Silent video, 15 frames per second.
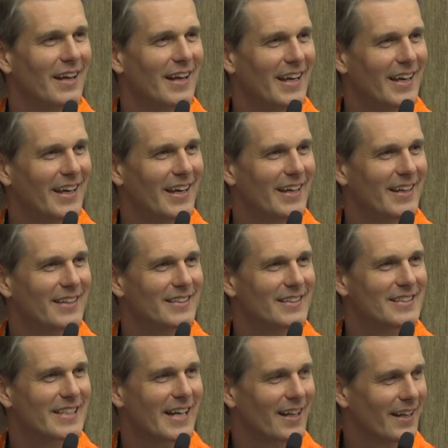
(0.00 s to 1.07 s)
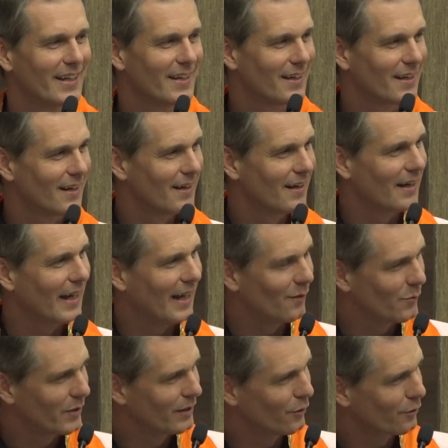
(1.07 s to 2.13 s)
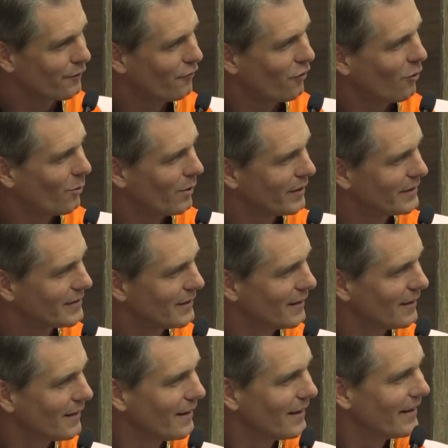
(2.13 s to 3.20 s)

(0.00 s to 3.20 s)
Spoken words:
in Delhi, and we look forward